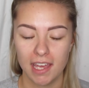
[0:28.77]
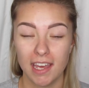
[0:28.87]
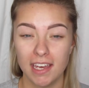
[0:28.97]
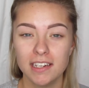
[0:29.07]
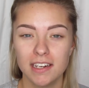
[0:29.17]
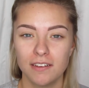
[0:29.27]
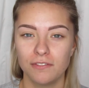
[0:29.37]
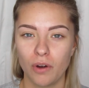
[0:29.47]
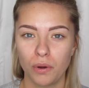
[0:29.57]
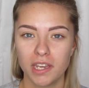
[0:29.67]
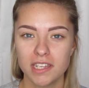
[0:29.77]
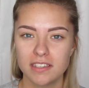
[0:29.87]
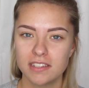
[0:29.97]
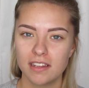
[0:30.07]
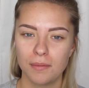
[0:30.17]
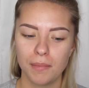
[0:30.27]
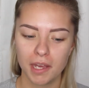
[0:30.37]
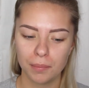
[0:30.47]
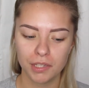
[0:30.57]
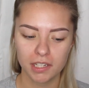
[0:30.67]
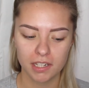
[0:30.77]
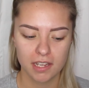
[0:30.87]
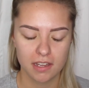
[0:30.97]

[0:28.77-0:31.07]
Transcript: It focused makeup look.